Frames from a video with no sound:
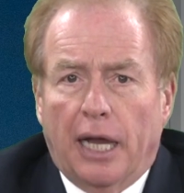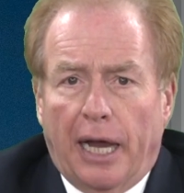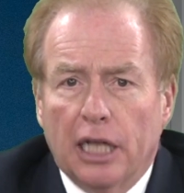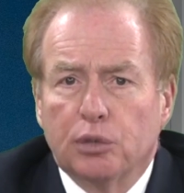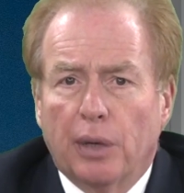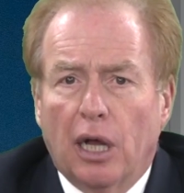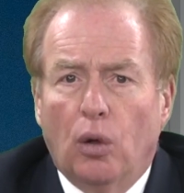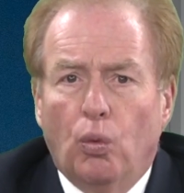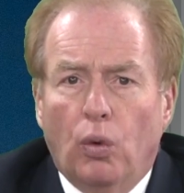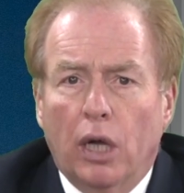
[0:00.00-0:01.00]
As
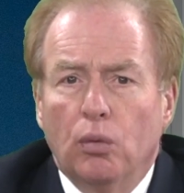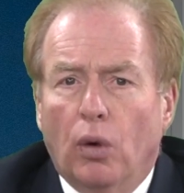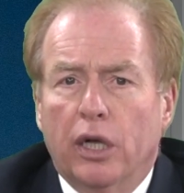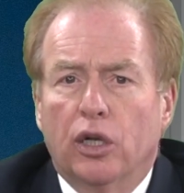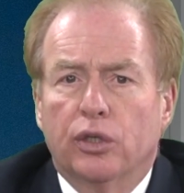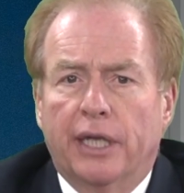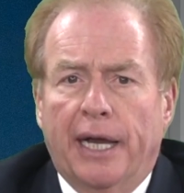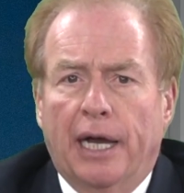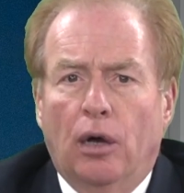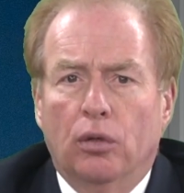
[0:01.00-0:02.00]
well, one wonders
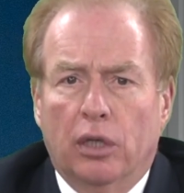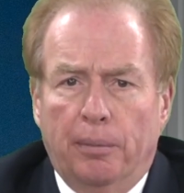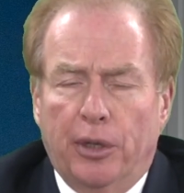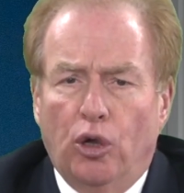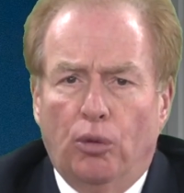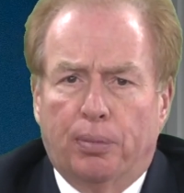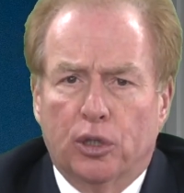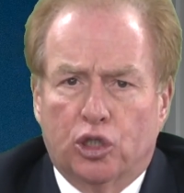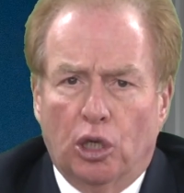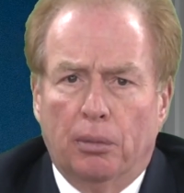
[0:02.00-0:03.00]
how Lemieux
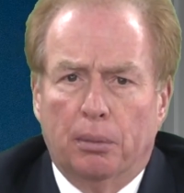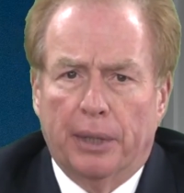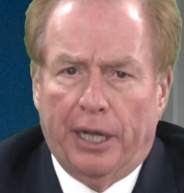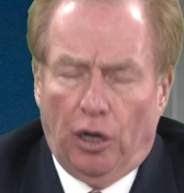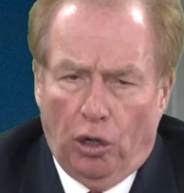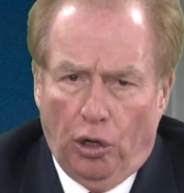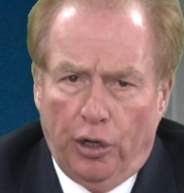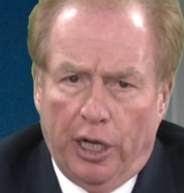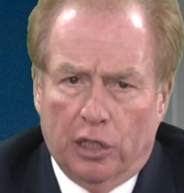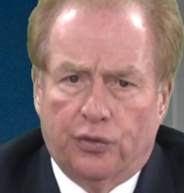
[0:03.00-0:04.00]
presumably
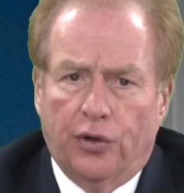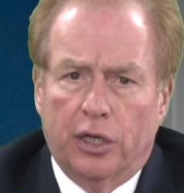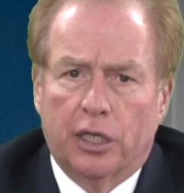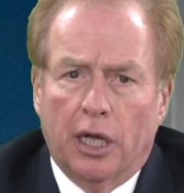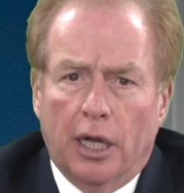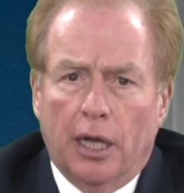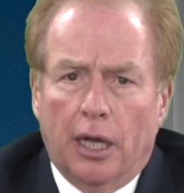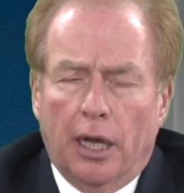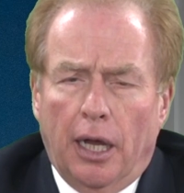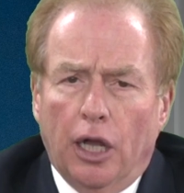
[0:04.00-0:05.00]
hurt his foot.
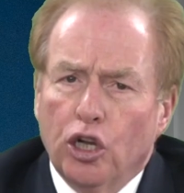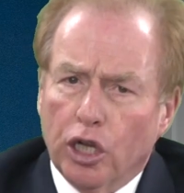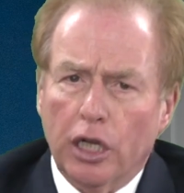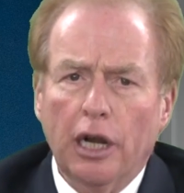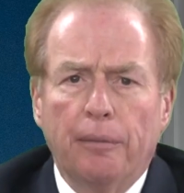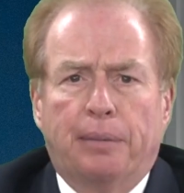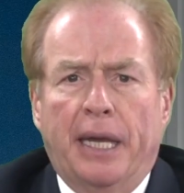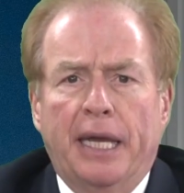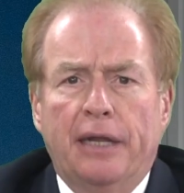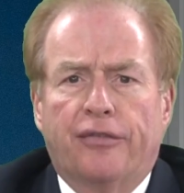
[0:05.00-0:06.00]
Could it have
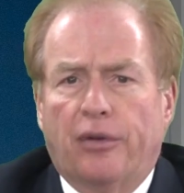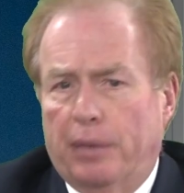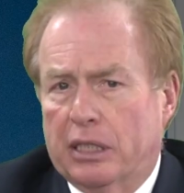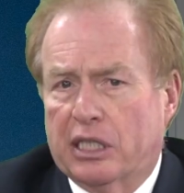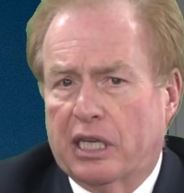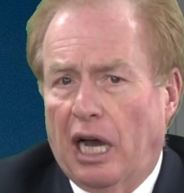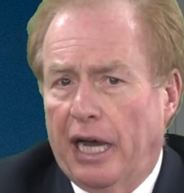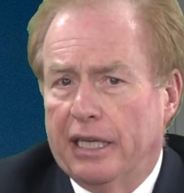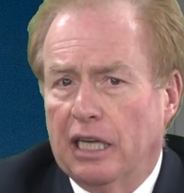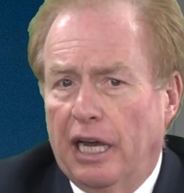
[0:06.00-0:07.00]
been from a
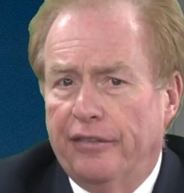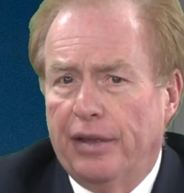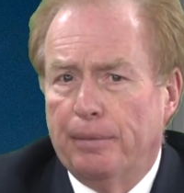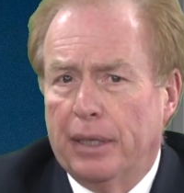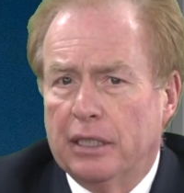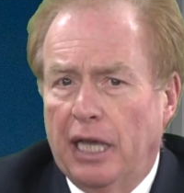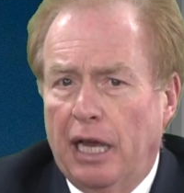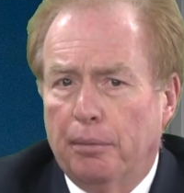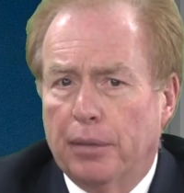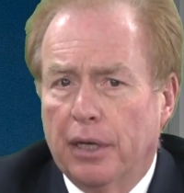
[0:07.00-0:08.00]
skydiving mishap?